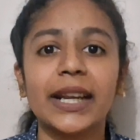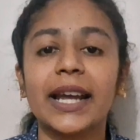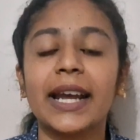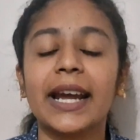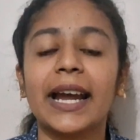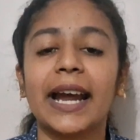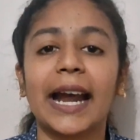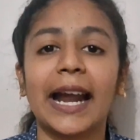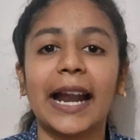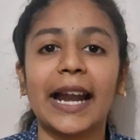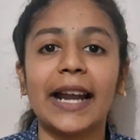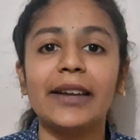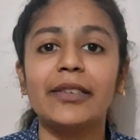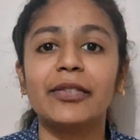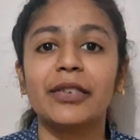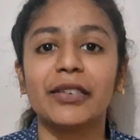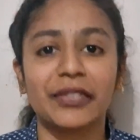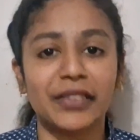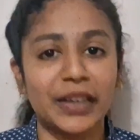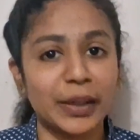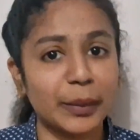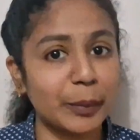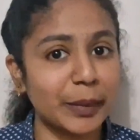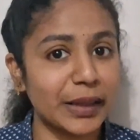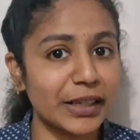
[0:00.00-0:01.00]
I had
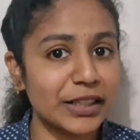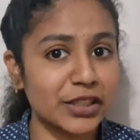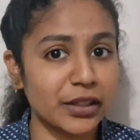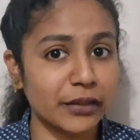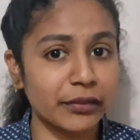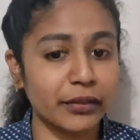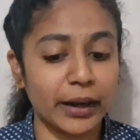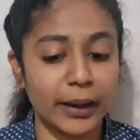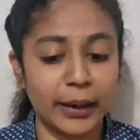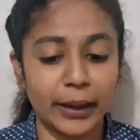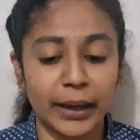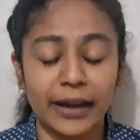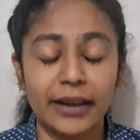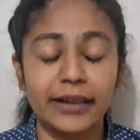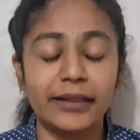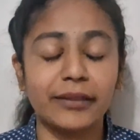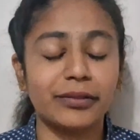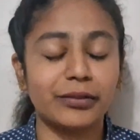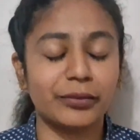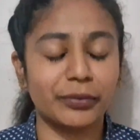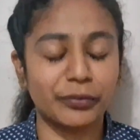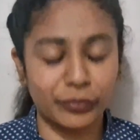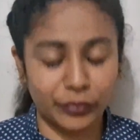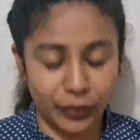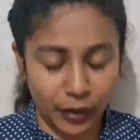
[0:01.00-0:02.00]
15 minutes
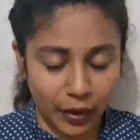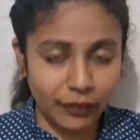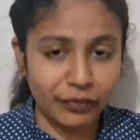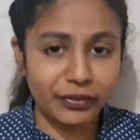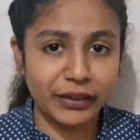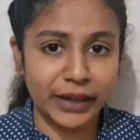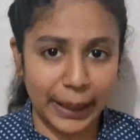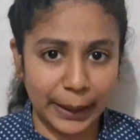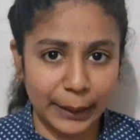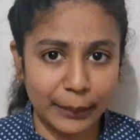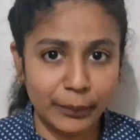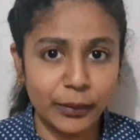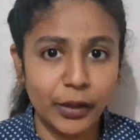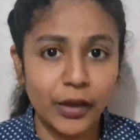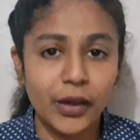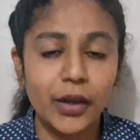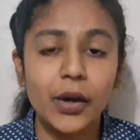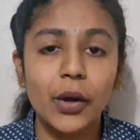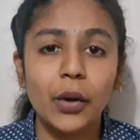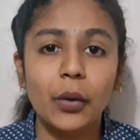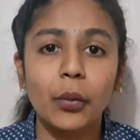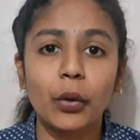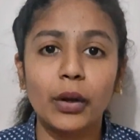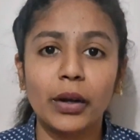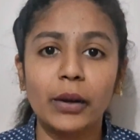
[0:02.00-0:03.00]
of time,
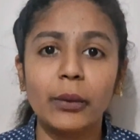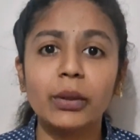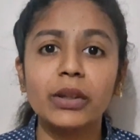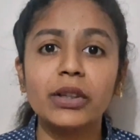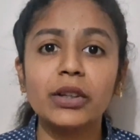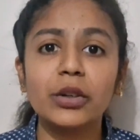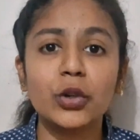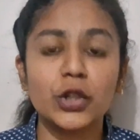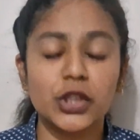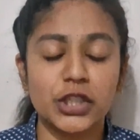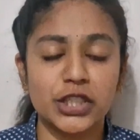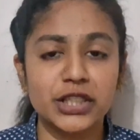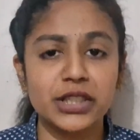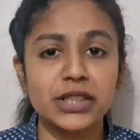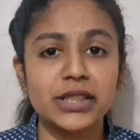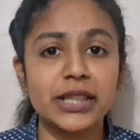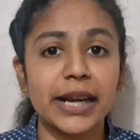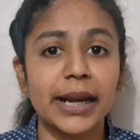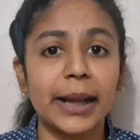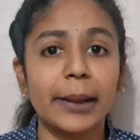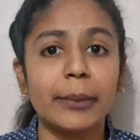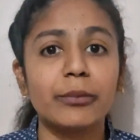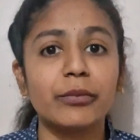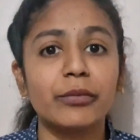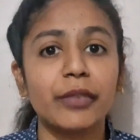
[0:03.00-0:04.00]
whatever the questions that
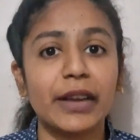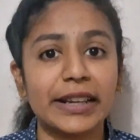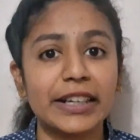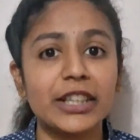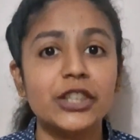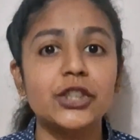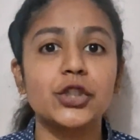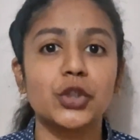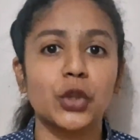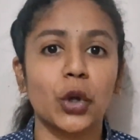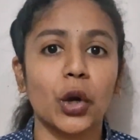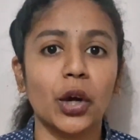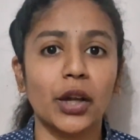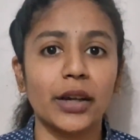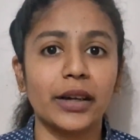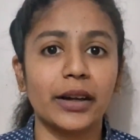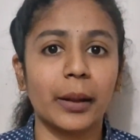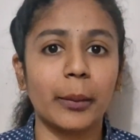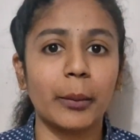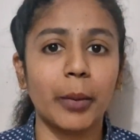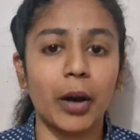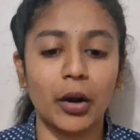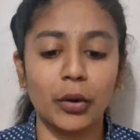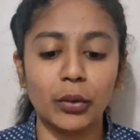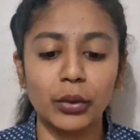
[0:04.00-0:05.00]
I'm very sure
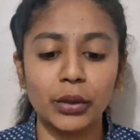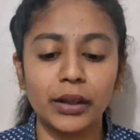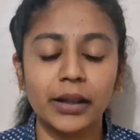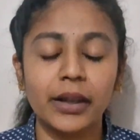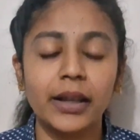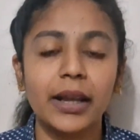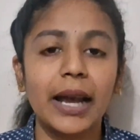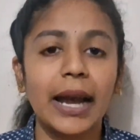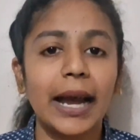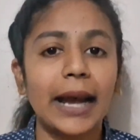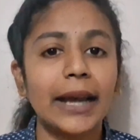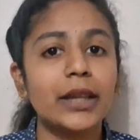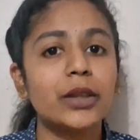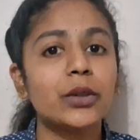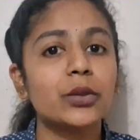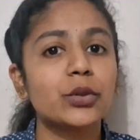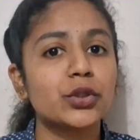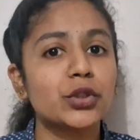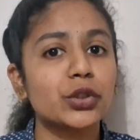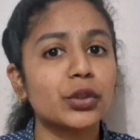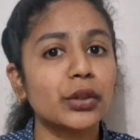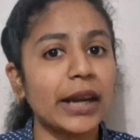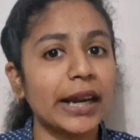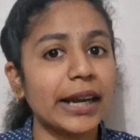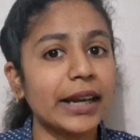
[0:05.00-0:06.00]
about, I used
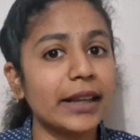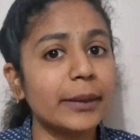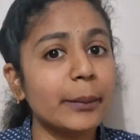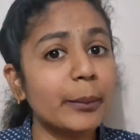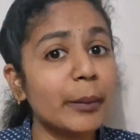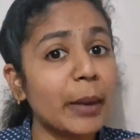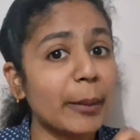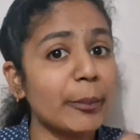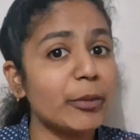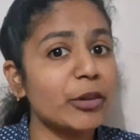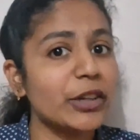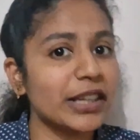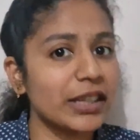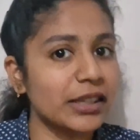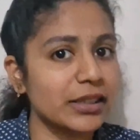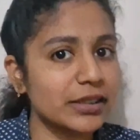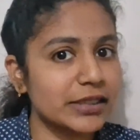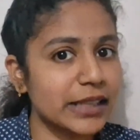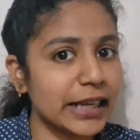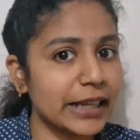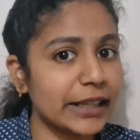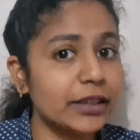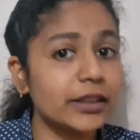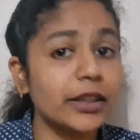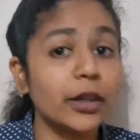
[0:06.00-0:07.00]
to write the mnemonics,
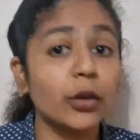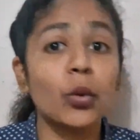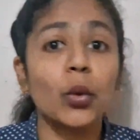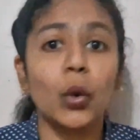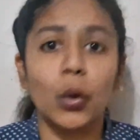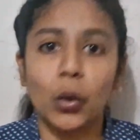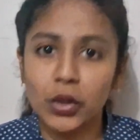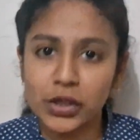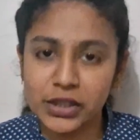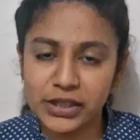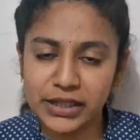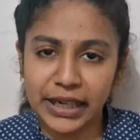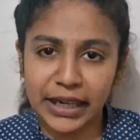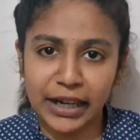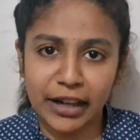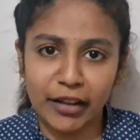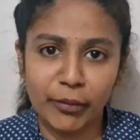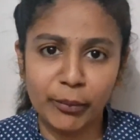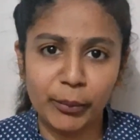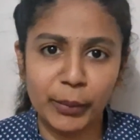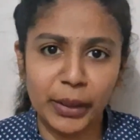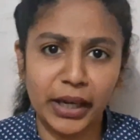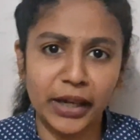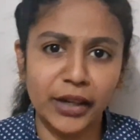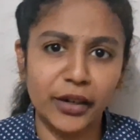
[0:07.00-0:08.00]
like the quotes that I've
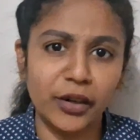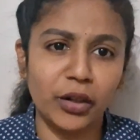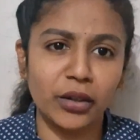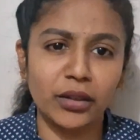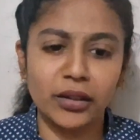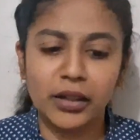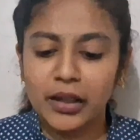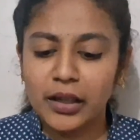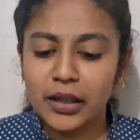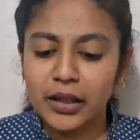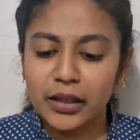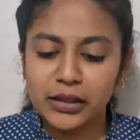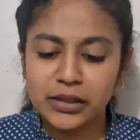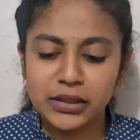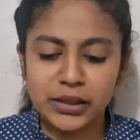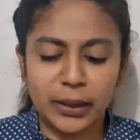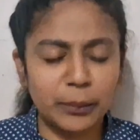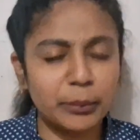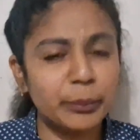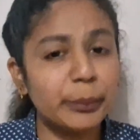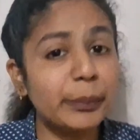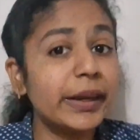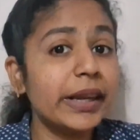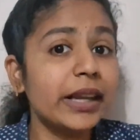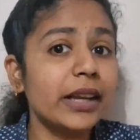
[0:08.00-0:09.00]
made or
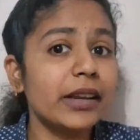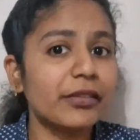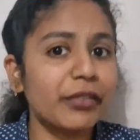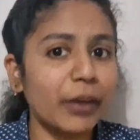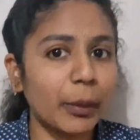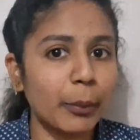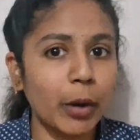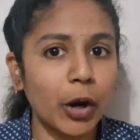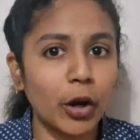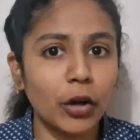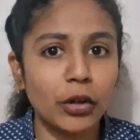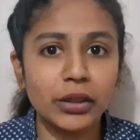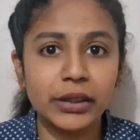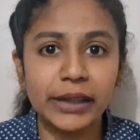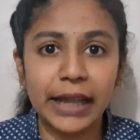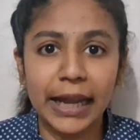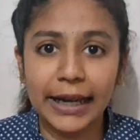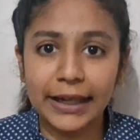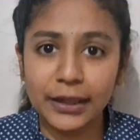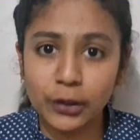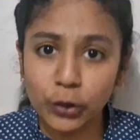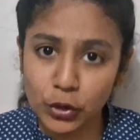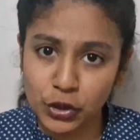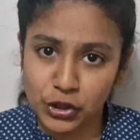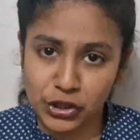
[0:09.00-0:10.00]
some brief about
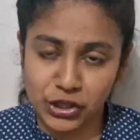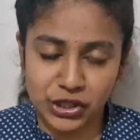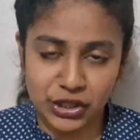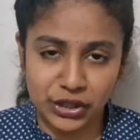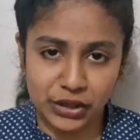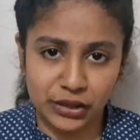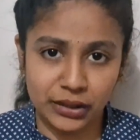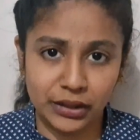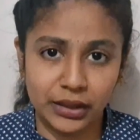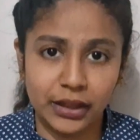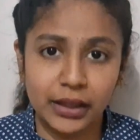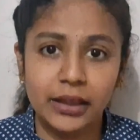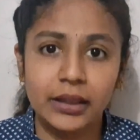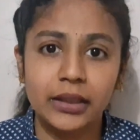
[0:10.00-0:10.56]
that question.